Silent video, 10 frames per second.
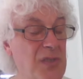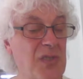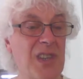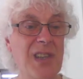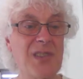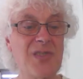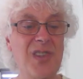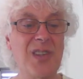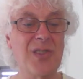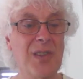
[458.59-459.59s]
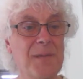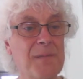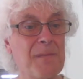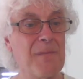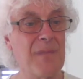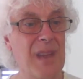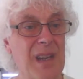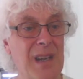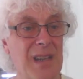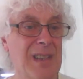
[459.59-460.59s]
king in the centre.
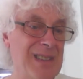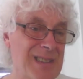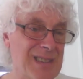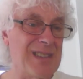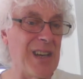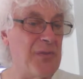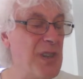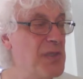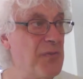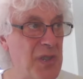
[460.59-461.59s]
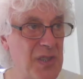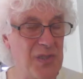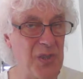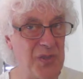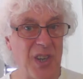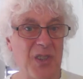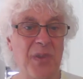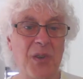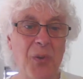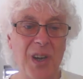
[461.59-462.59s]
Now the reason for this turns out to
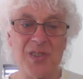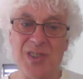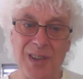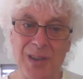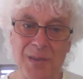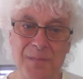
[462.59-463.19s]
be quite subtle.